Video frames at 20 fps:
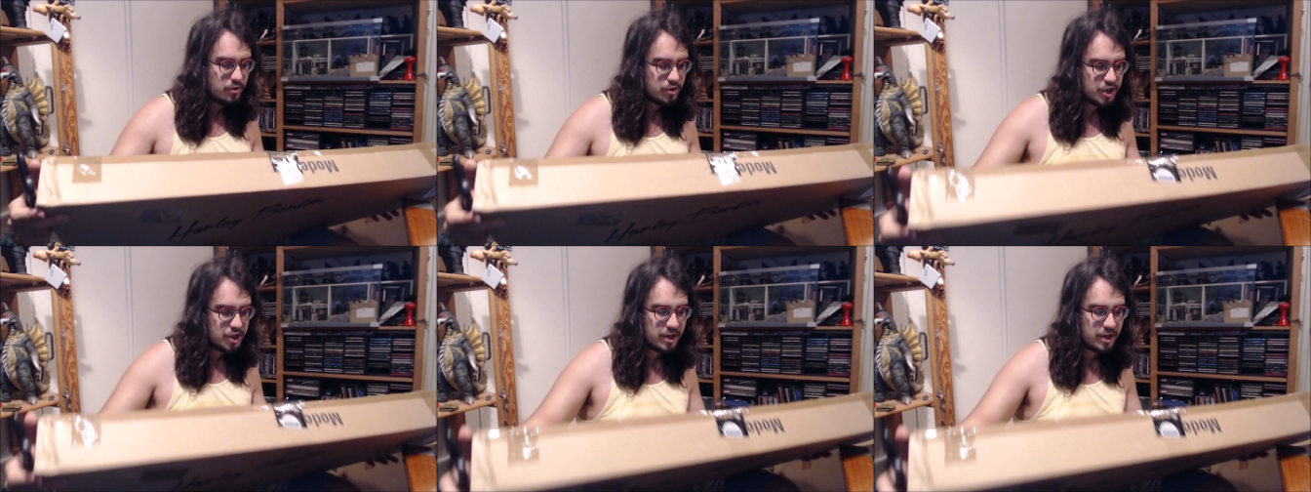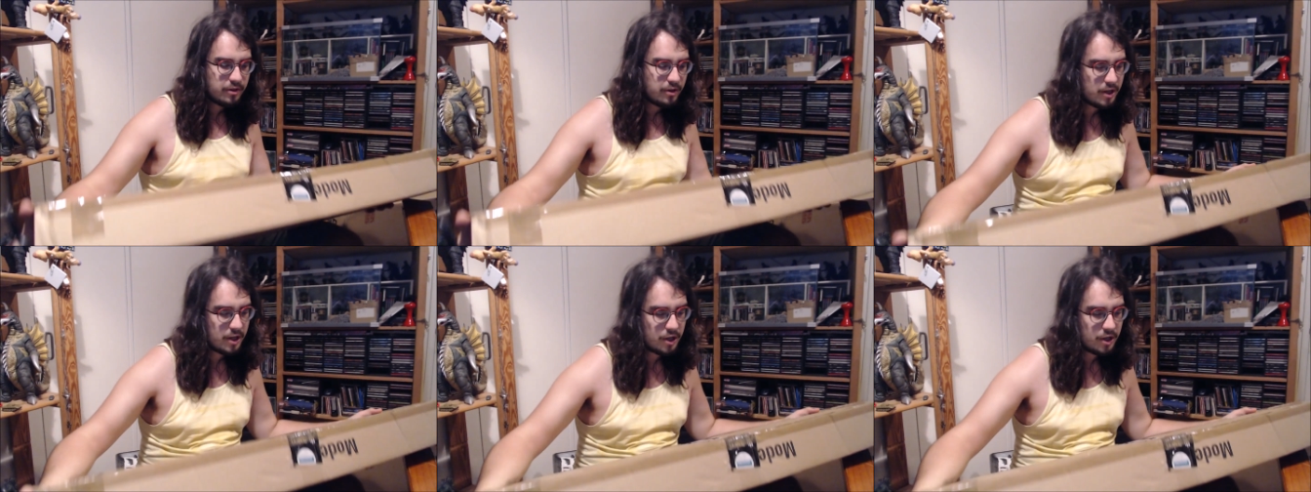
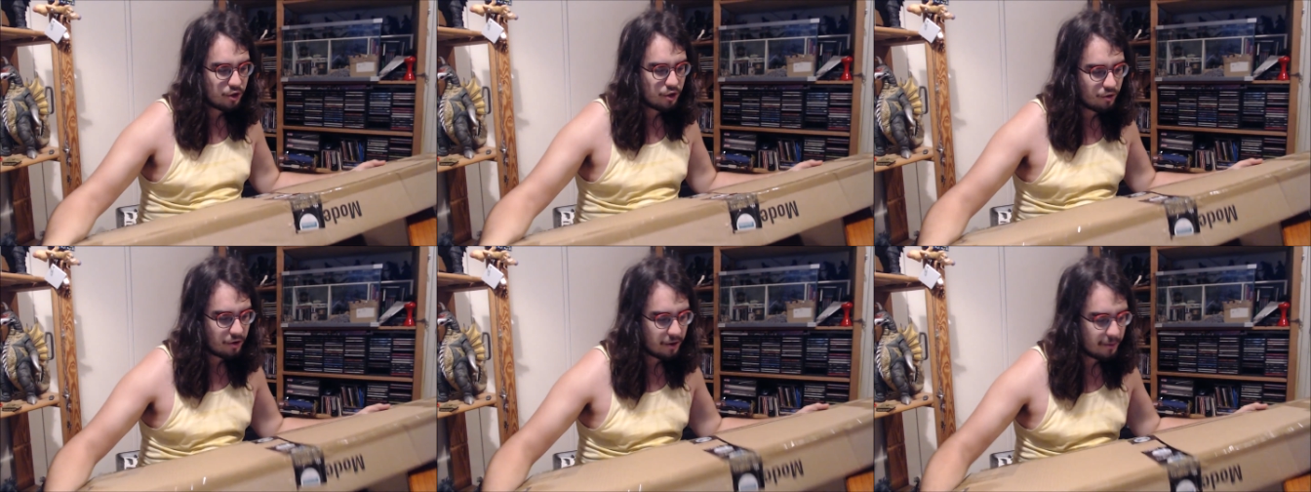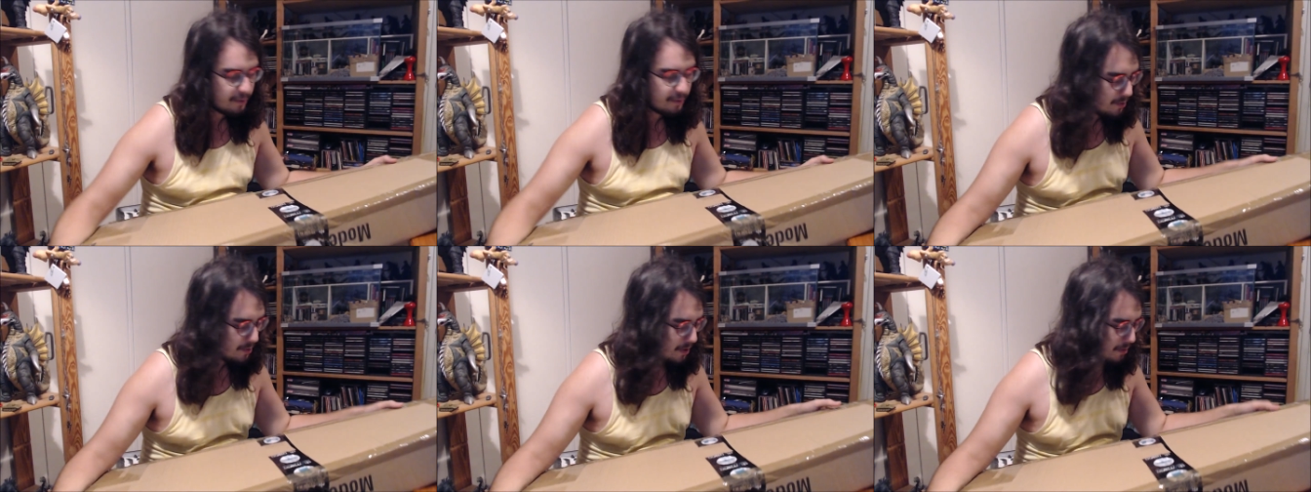Generally in
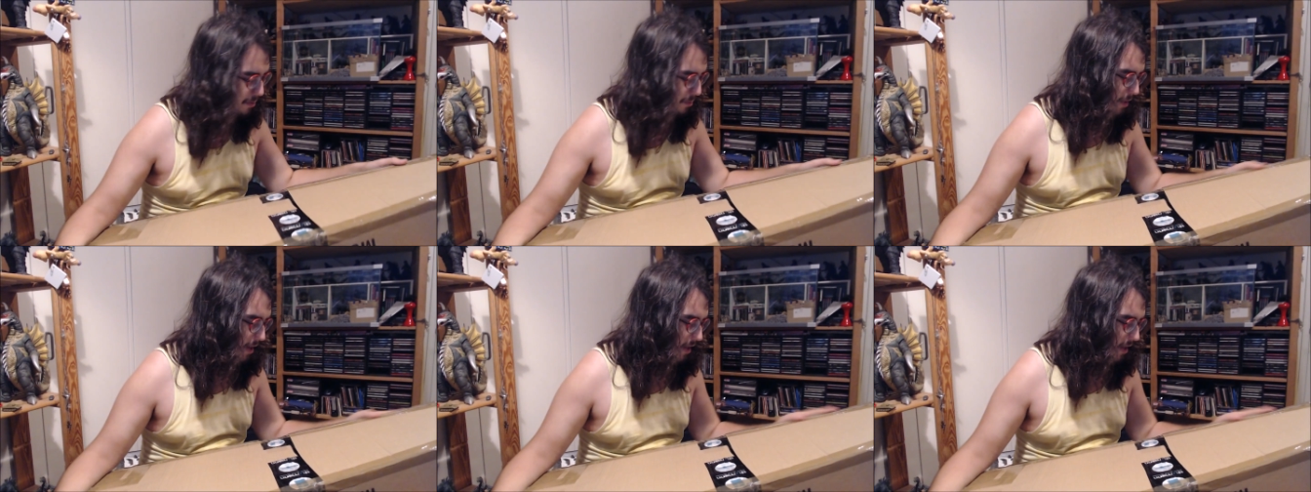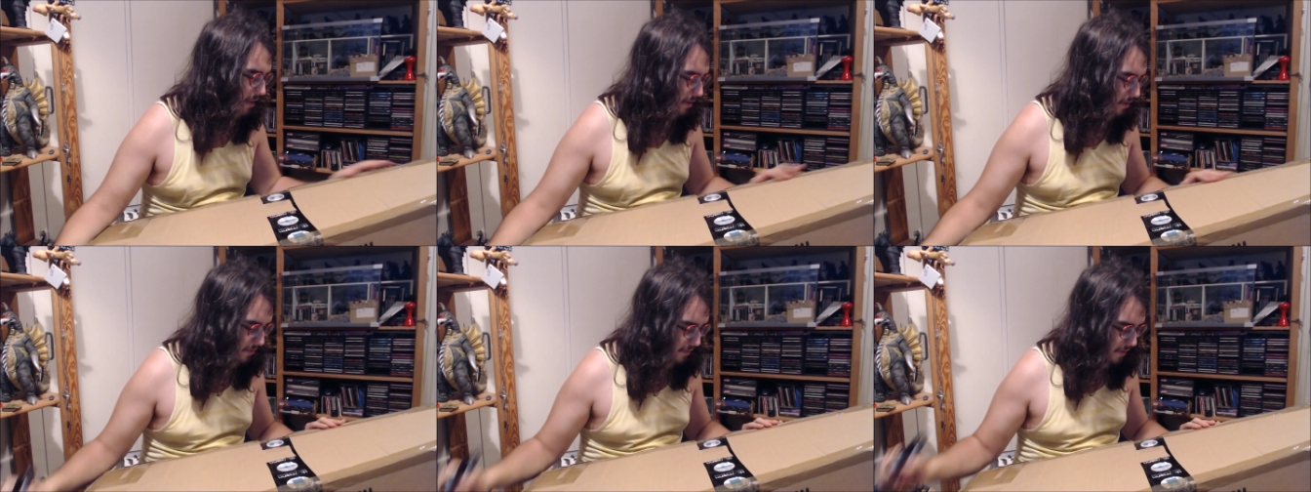Europe people buy
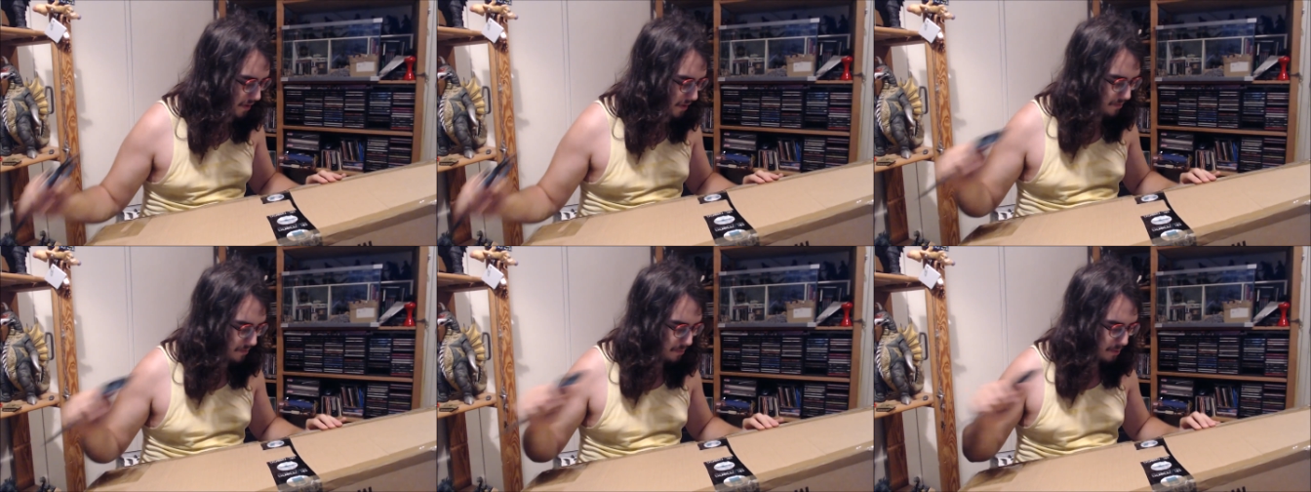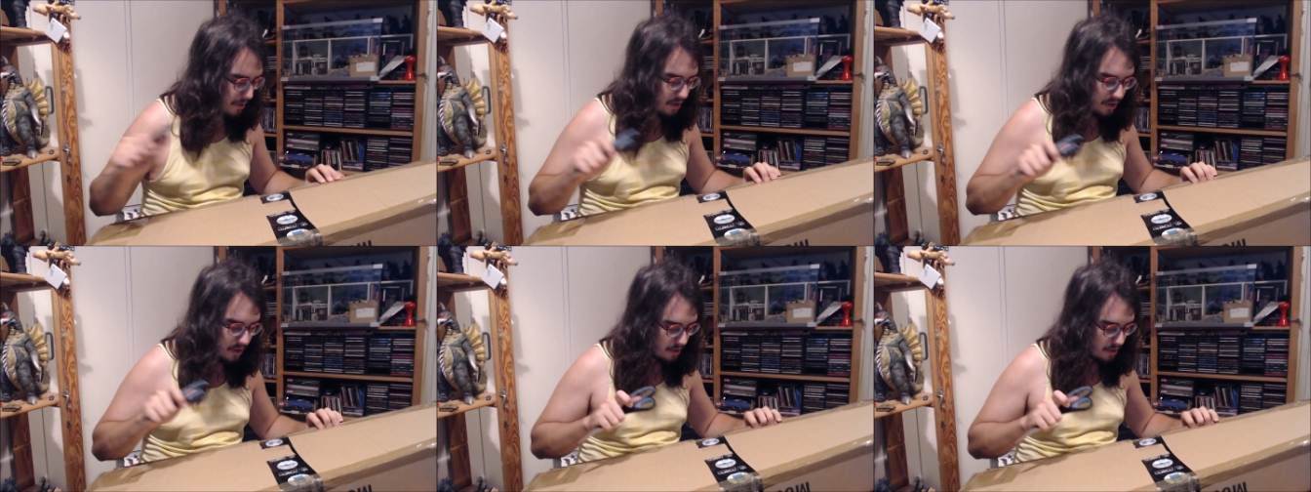these things,
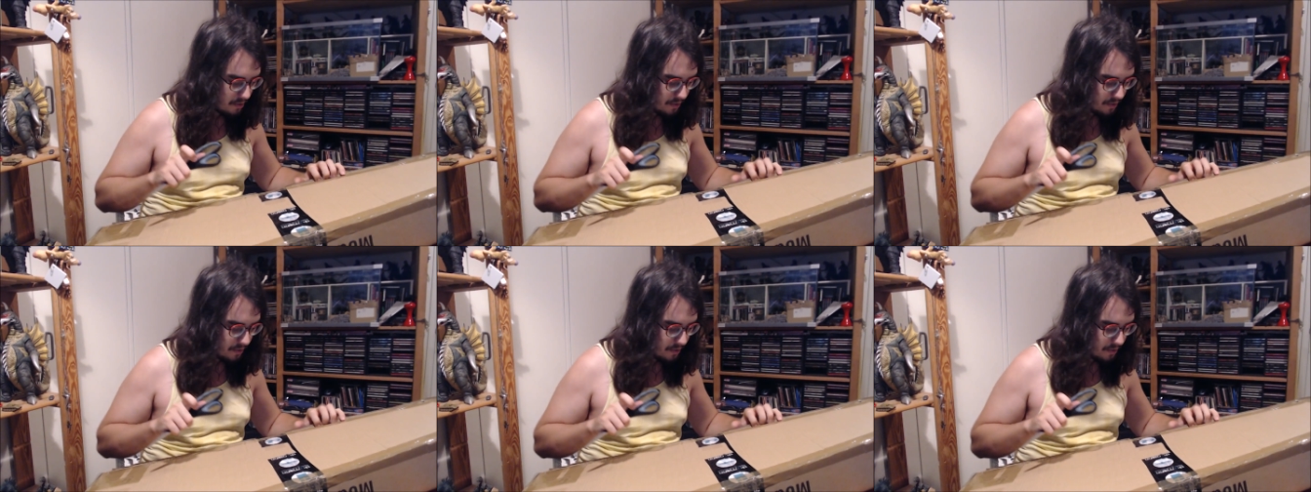but you know,